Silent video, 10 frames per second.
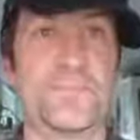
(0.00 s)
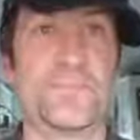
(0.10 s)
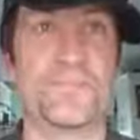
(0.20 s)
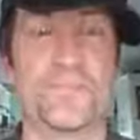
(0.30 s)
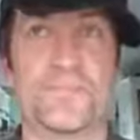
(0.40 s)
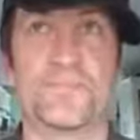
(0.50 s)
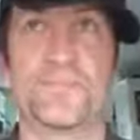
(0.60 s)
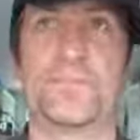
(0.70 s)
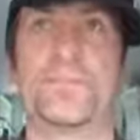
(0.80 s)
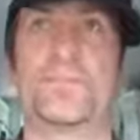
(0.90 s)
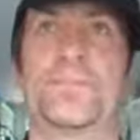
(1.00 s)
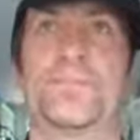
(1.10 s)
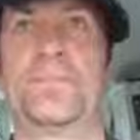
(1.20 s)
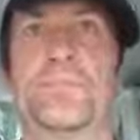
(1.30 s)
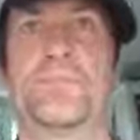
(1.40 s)

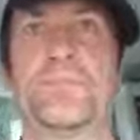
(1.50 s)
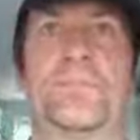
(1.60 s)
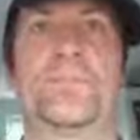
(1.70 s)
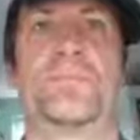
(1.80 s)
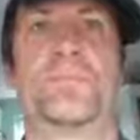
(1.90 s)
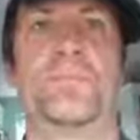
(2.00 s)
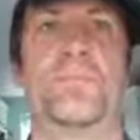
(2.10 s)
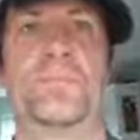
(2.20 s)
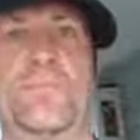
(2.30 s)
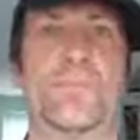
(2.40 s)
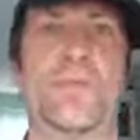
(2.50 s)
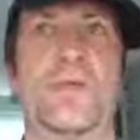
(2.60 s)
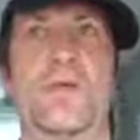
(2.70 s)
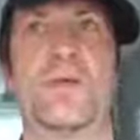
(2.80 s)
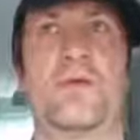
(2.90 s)

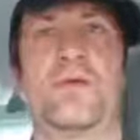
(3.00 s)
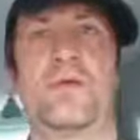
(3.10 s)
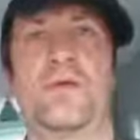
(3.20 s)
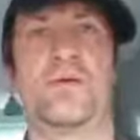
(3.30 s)
(no one is talking)